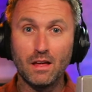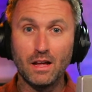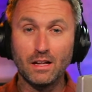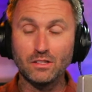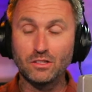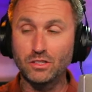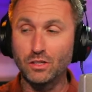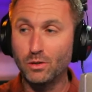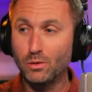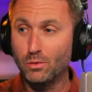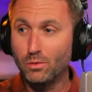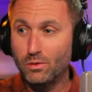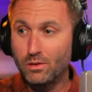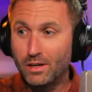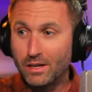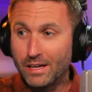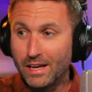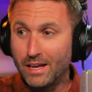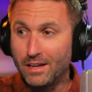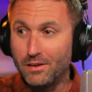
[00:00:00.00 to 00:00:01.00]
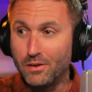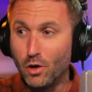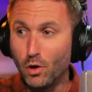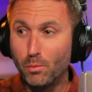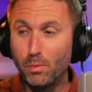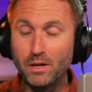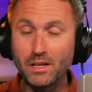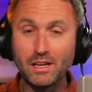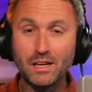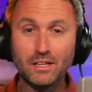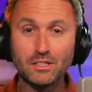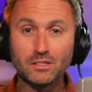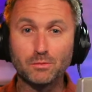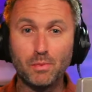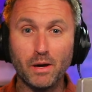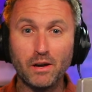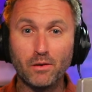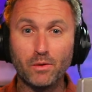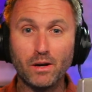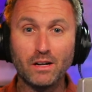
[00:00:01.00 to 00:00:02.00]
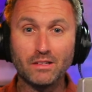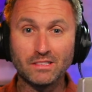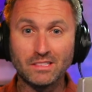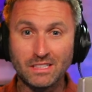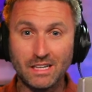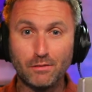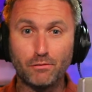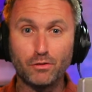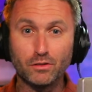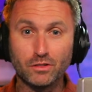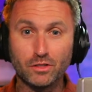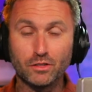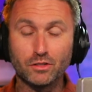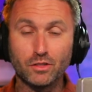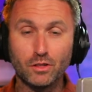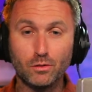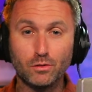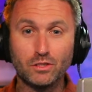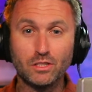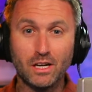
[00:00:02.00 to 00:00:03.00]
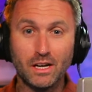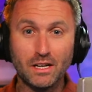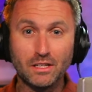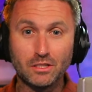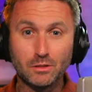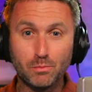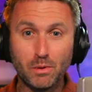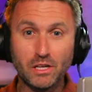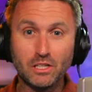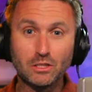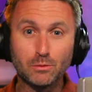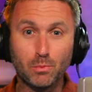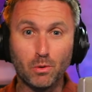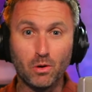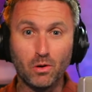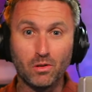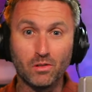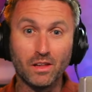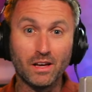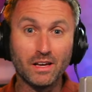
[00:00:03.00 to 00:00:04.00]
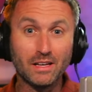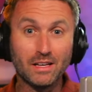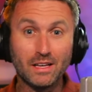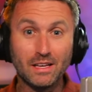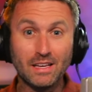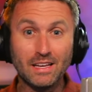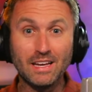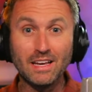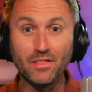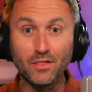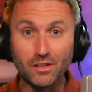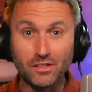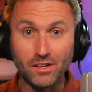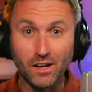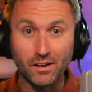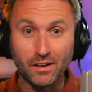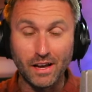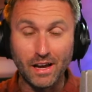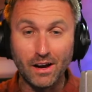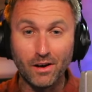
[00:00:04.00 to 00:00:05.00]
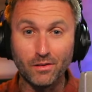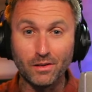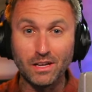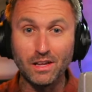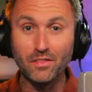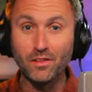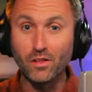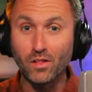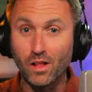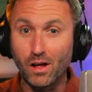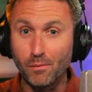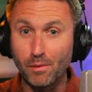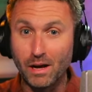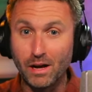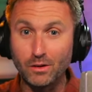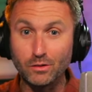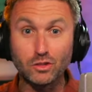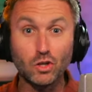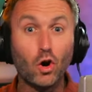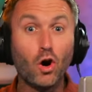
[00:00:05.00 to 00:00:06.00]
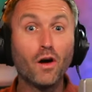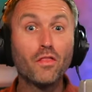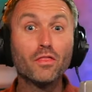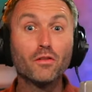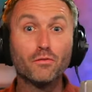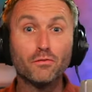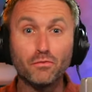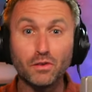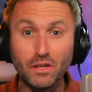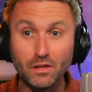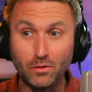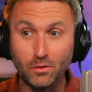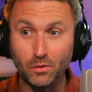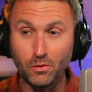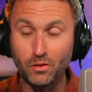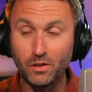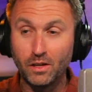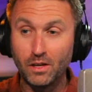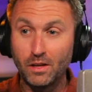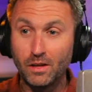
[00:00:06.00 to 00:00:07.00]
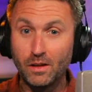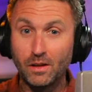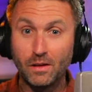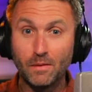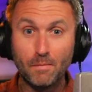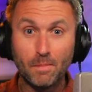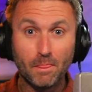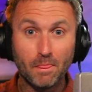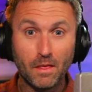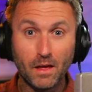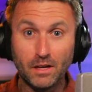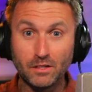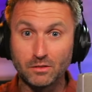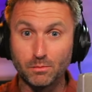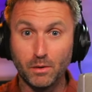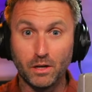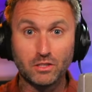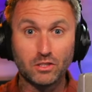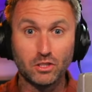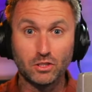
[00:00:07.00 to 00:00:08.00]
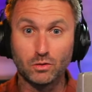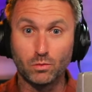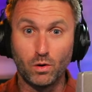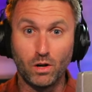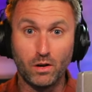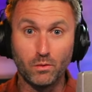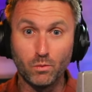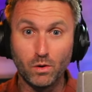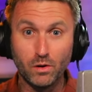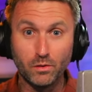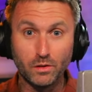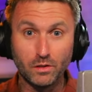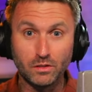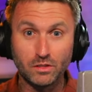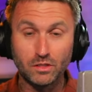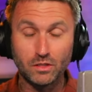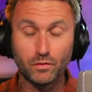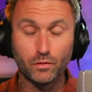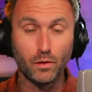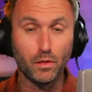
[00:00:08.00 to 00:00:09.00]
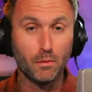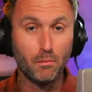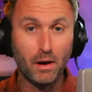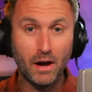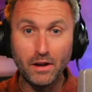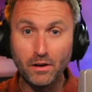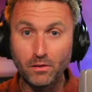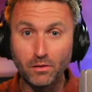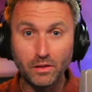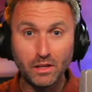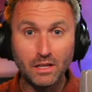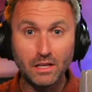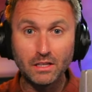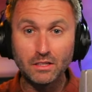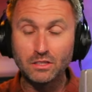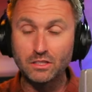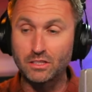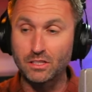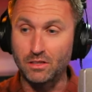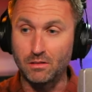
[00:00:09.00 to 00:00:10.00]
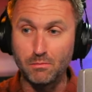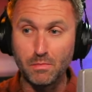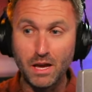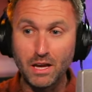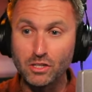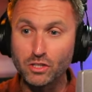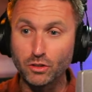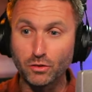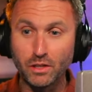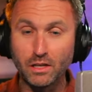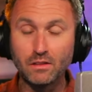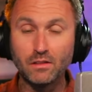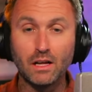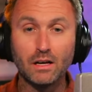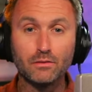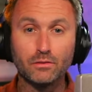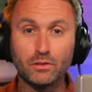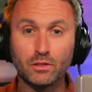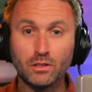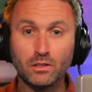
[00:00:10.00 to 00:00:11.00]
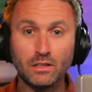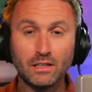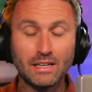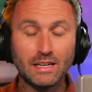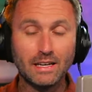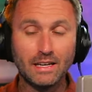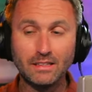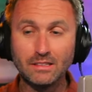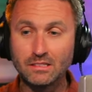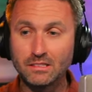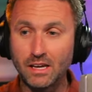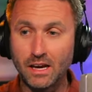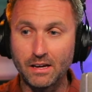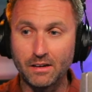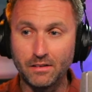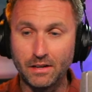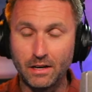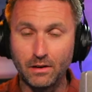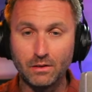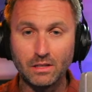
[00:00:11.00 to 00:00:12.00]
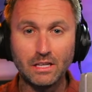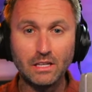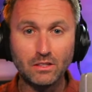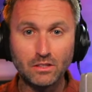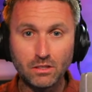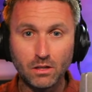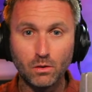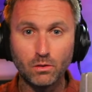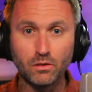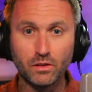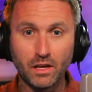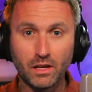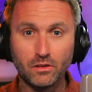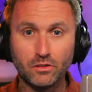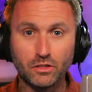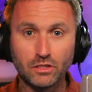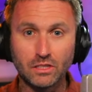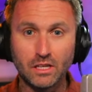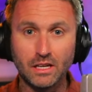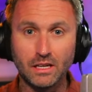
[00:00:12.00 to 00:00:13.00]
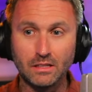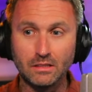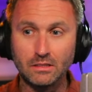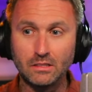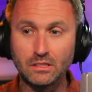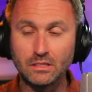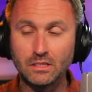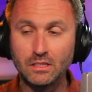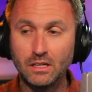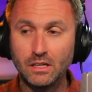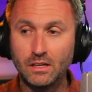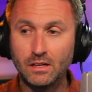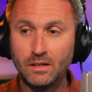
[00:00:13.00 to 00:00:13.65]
And so, again, nobody has been around San Francisco Giants baseball, like in the dugout, in the clubhouse, on the field, as much as Ron Wotus. From the minor leagues to the major league level, inside and out, he totally understands